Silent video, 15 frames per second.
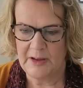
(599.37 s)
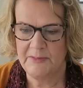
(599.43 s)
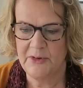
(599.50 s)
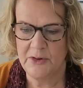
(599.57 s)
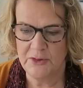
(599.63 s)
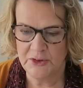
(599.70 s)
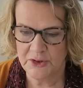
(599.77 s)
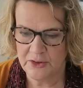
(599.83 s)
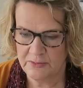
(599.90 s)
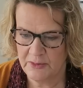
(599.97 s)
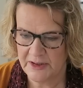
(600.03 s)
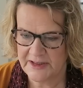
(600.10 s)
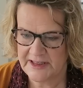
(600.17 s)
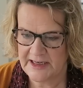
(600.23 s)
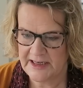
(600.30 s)
not sure
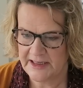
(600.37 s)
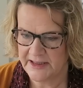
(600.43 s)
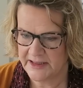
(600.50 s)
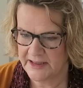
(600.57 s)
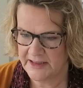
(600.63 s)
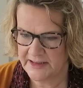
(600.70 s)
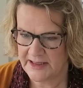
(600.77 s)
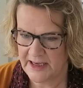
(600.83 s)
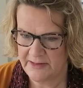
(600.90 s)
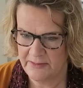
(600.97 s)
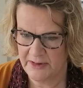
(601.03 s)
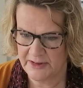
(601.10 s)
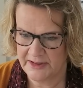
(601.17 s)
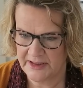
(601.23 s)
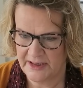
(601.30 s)
what's in it. Does it say
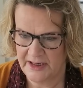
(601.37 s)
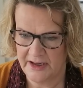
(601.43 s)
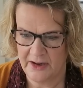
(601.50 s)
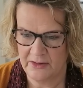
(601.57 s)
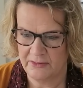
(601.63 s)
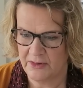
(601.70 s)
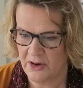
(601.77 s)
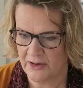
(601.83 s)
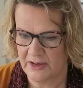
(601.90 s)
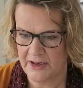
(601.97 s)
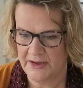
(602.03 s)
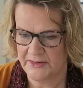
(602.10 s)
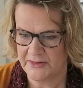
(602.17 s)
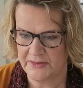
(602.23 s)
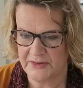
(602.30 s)
what's in it? Oh god,
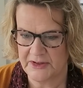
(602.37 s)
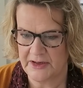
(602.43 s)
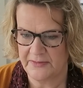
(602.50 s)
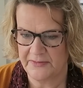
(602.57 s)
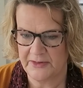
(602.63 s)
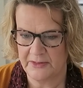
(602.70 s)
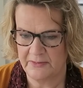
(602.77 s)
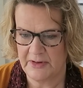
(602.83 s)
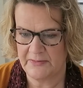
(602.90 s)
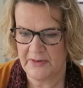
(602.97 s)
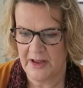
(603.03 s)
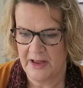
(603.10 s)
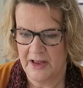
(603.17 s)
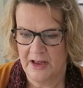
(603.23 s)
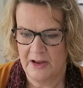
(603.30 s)
loads of stuff that we've
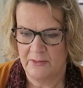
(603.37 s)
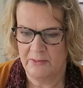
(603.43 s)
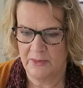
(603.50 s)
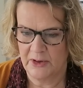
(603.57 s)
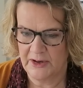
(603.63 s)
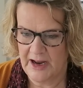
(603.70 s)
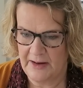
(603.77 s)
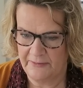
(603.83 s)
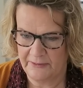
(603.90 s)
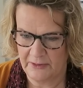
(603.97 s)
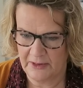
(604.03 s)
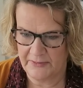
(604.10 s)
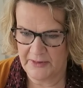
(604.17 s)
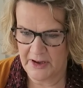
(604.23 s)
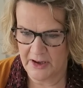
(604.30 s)
will
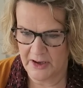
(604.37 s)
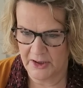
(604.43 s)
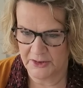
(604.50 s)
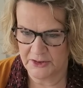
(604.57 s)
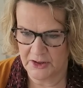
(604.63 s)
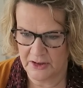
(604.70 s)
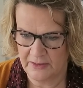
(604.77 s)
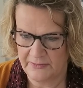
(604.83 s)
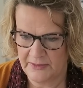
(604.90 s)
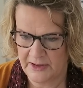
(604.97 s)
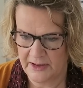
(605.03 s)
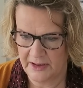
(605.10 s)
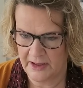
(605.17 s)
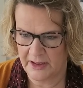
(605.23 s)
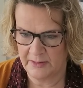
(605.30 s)
never have heard of.
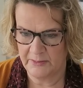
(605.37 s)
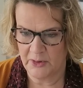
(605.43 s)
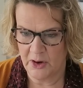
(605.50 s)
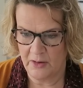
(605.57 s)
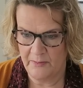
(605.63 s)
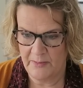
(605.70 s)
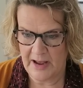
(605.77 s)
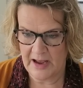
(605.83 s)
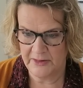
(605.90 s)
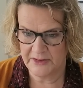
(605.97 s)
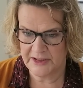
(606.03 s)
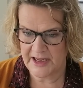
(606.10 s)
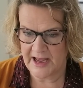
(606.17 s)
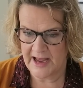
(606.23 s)
Um, compound